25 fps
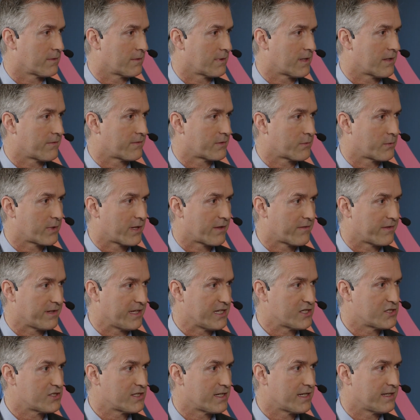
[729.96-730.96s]
after we have
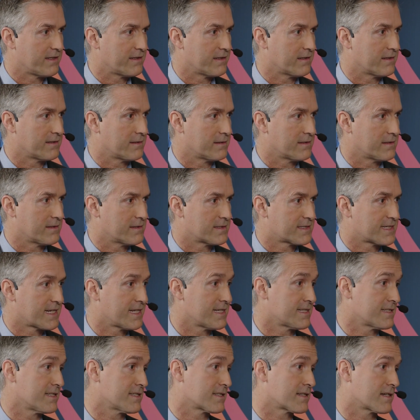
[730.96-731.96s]
initiated the
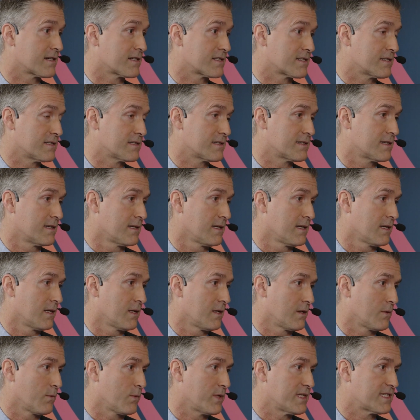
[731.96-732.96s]
sales discussions,
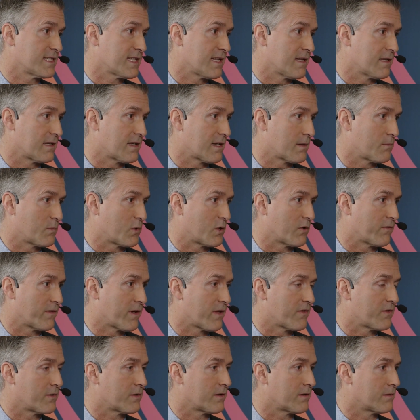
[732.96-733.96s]
we see a number of
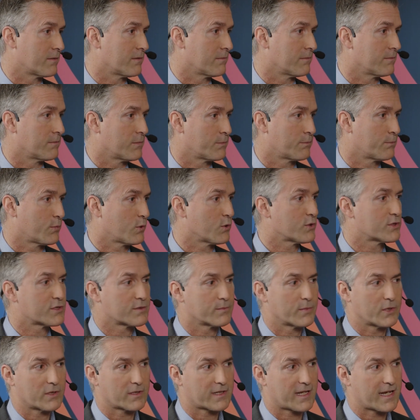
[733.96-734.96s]
other
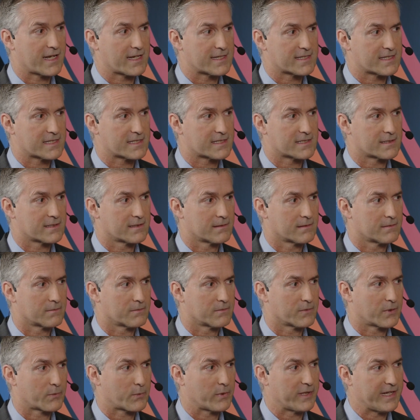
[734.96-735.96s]
possible cases
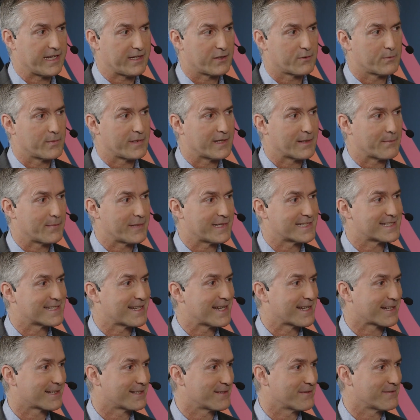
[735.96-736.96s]
that we need to be a bit
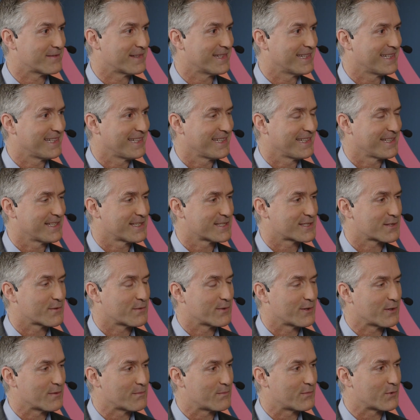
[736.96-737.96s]
selective so
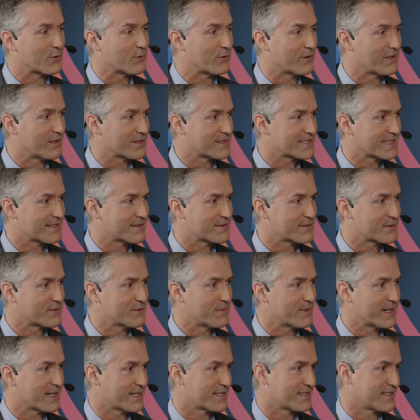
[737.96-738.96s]
we don't broaden ourselves
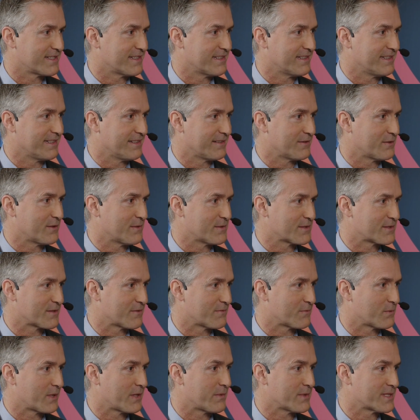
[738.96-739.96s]
too much in terms
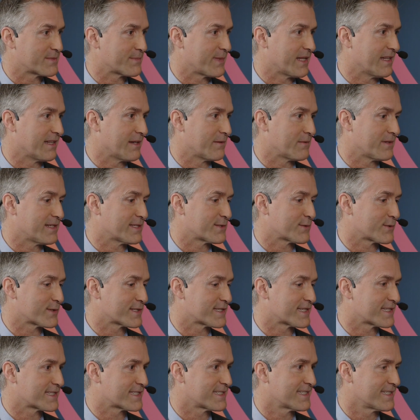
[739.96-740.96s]
of where we spend our
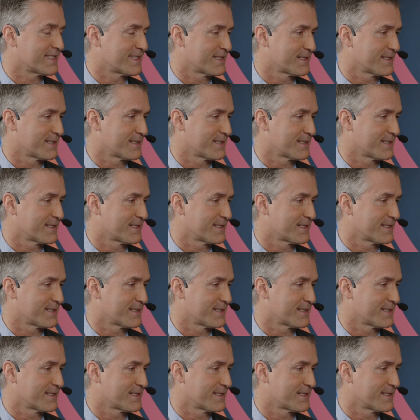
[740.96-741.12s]
resources.